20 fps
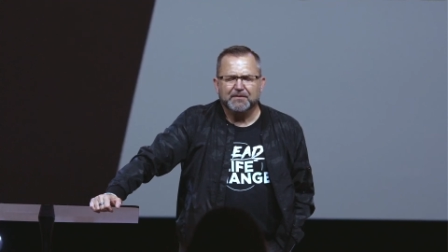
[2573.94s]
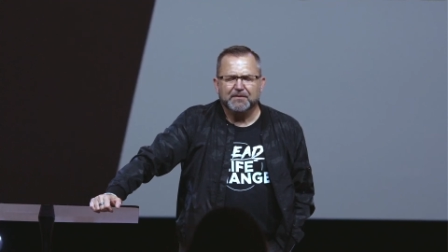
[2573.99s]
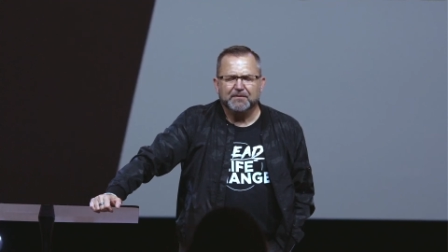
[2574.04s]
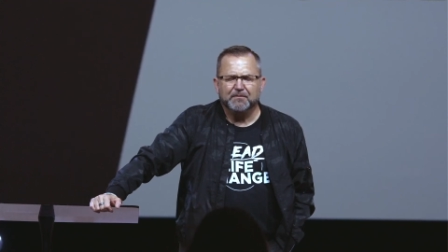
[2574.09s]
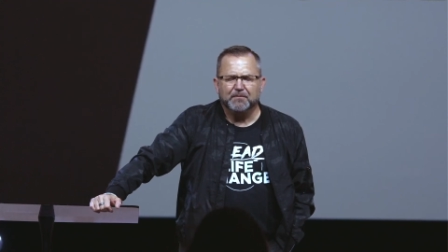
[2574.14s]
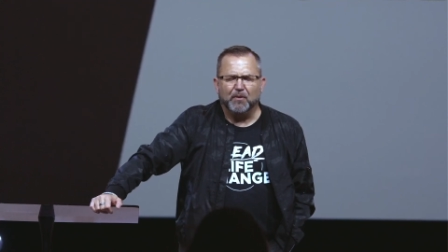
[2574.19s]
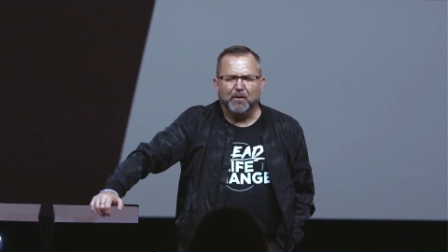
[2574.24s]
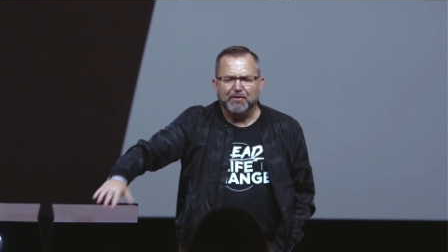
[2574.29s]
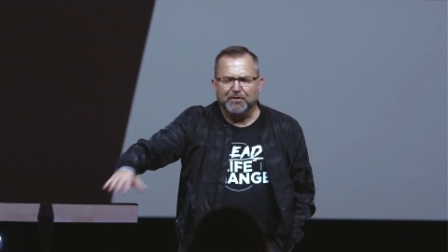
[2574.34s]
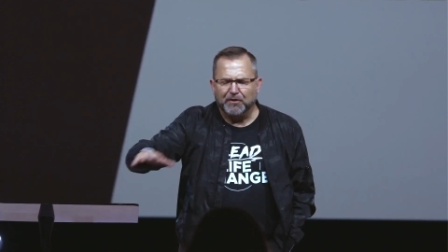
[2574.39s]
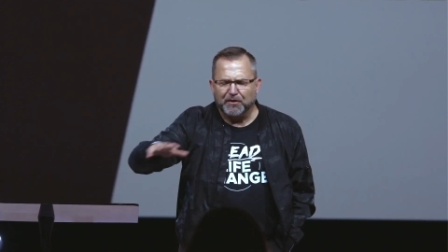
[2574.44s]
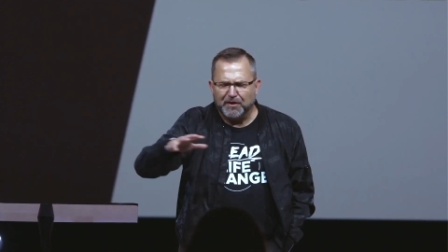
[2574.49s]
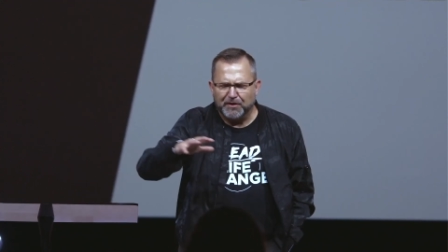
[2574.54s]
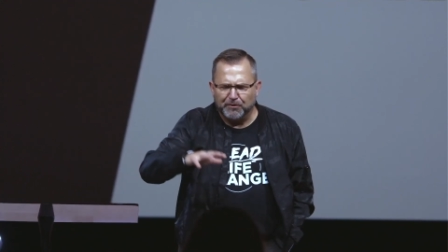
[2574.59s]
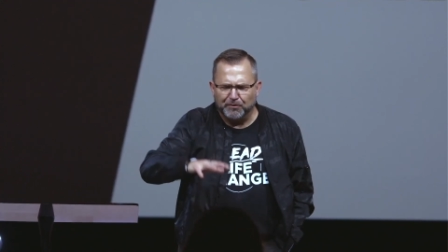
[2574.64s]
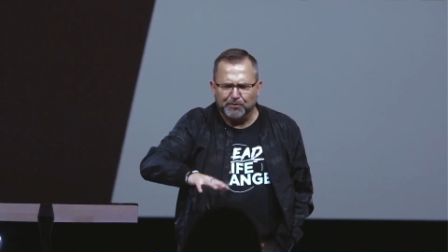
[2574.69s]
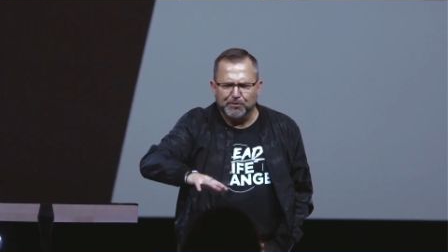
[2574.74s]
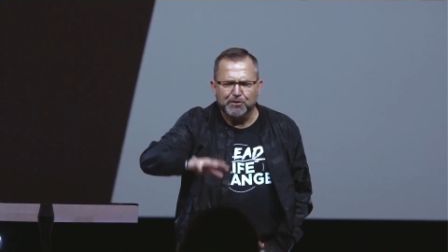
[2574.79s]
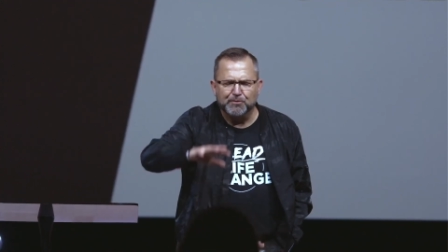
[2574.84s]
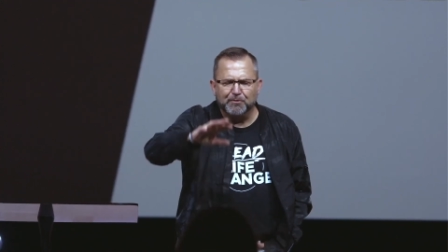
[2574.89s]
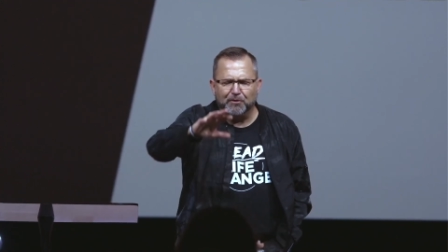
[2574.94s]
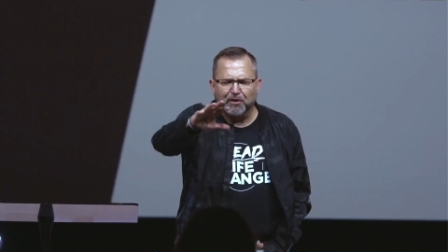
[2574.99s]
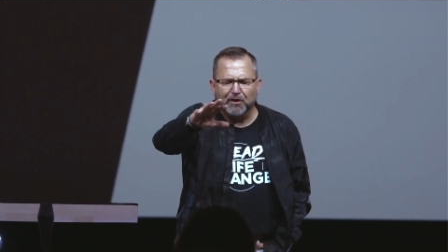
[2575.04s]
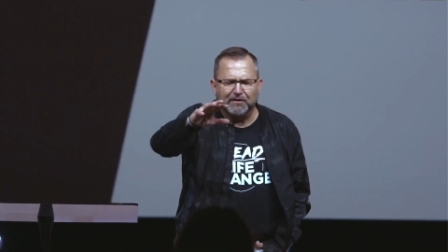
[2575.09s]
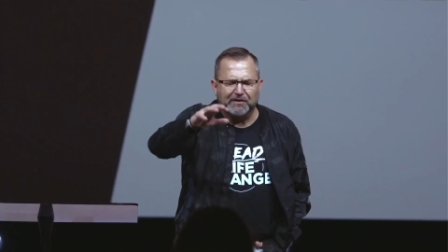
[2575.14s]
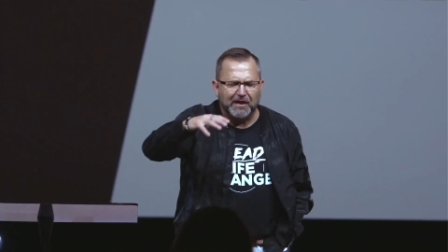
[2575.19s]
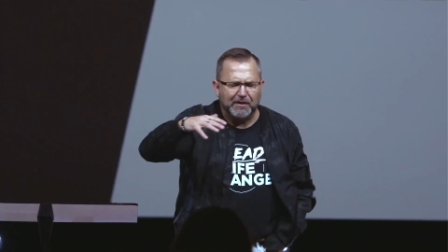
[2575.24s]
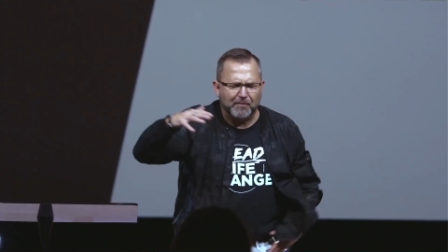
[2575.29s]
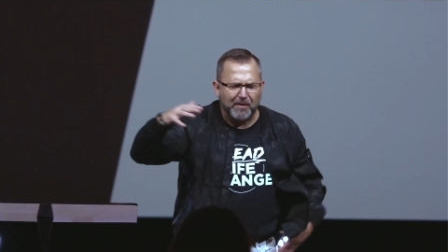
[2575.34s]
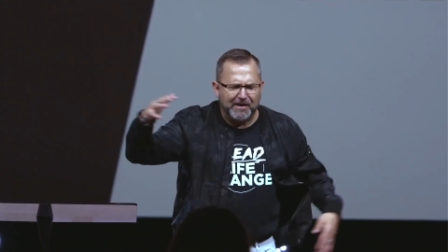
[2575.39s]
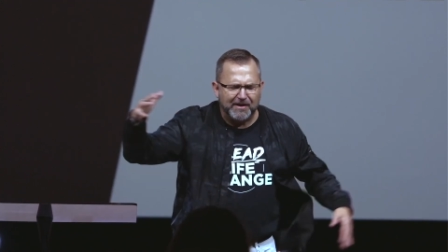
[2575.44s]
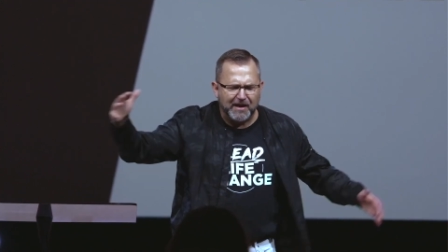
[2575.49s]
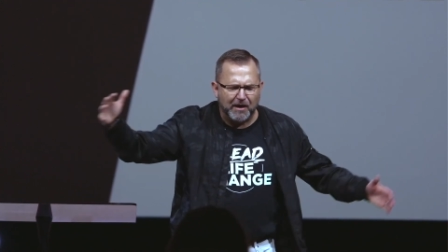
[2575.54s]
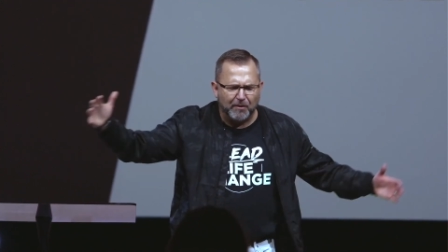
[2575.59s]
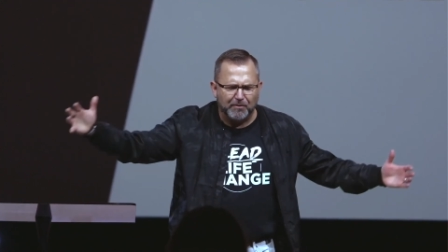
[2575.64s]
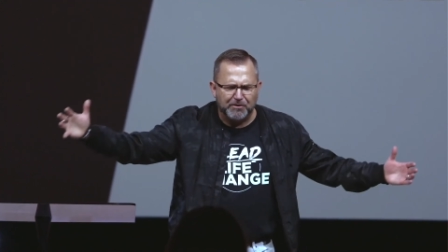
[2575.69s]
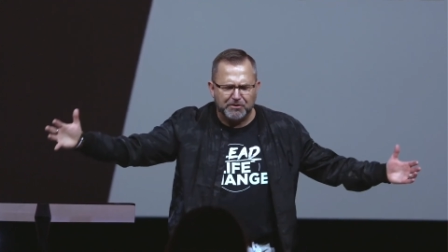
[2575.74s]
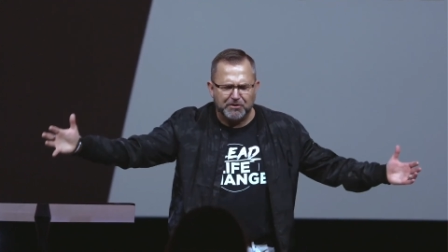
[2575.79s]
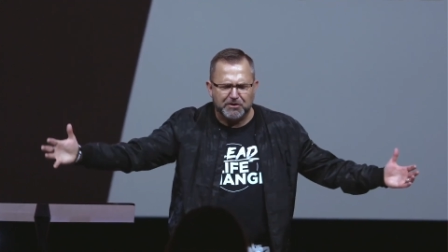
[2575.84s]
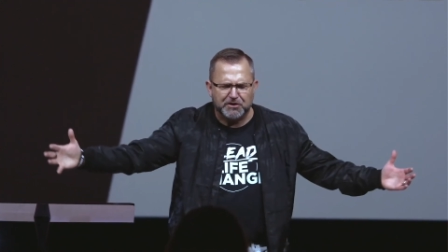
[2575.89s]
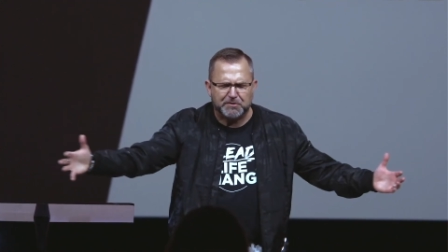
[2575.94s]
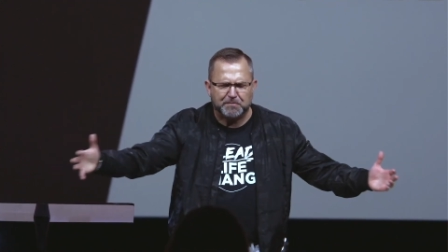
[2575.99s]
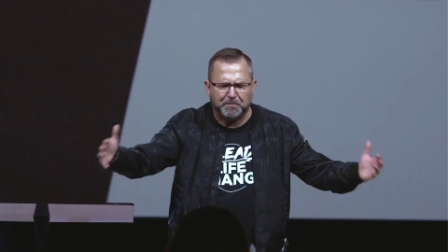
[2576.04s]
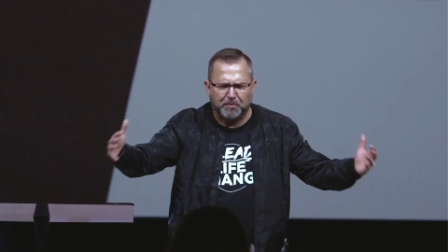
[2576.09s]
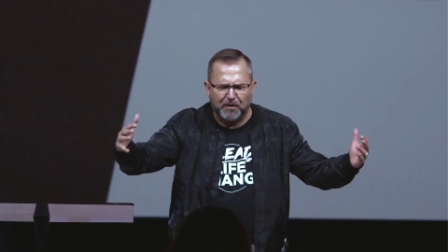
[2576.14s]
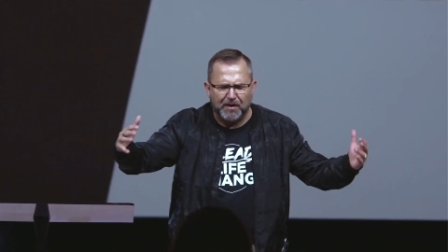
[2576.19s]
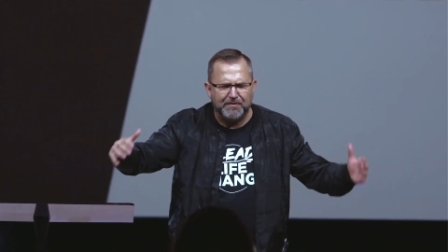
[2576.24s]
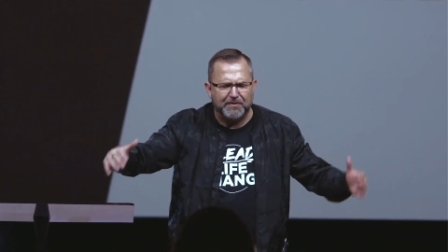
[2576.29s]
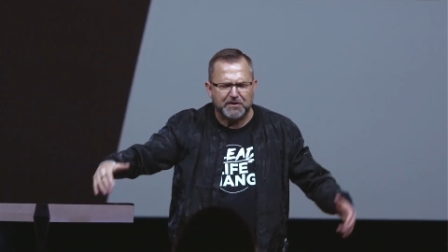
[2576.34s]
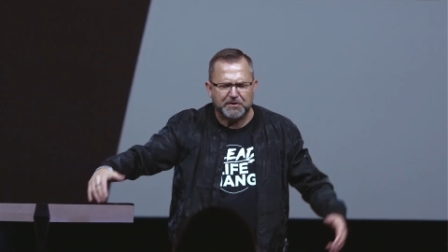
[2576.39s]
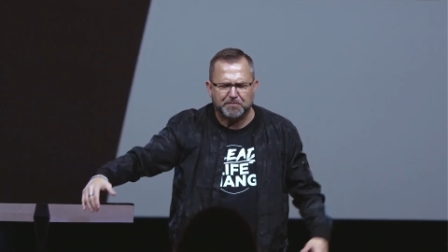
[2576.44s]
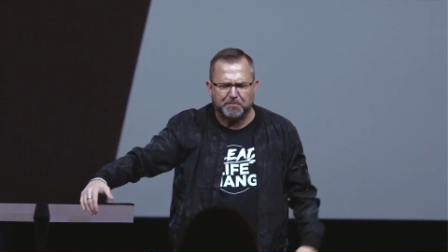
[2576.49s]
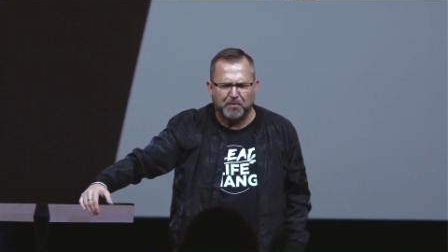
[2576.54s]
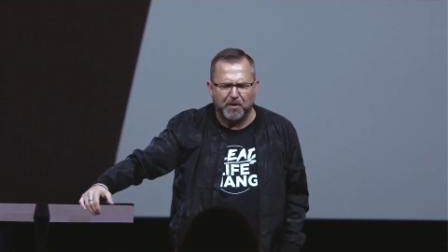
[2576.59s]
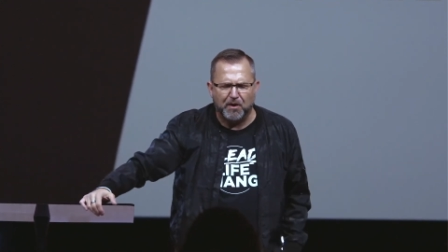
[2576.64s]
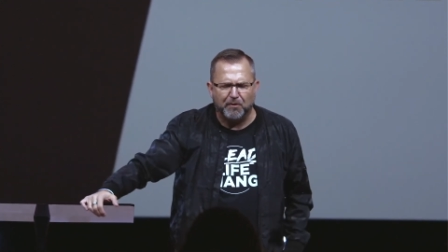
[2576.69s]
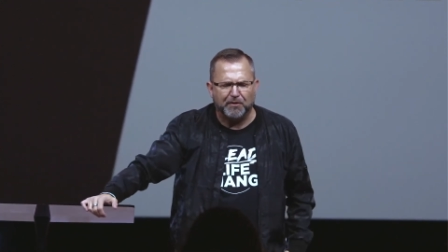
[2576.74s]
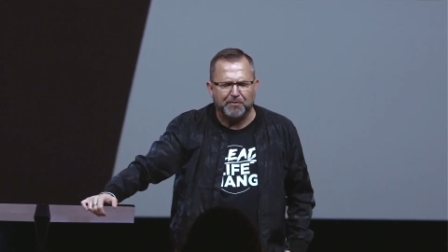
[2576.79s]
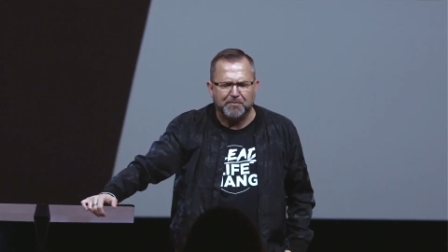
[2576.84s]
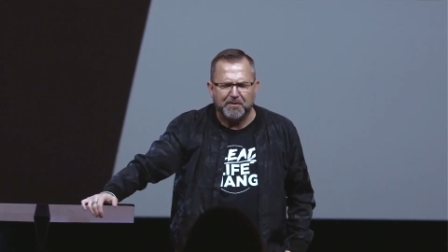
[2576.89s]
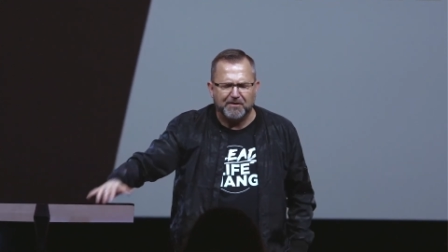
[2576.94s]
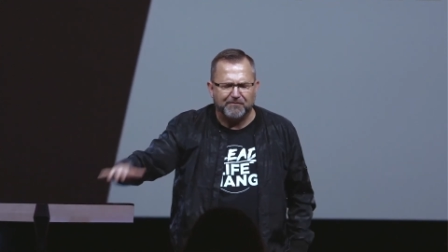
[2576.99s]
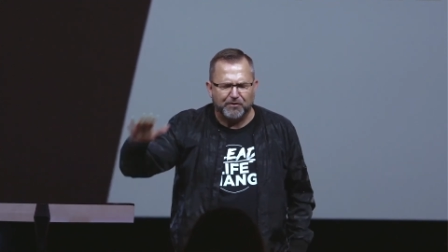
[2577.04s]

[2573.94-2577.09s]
Whether you're in the room or online right now, would you just pray this prayer with me?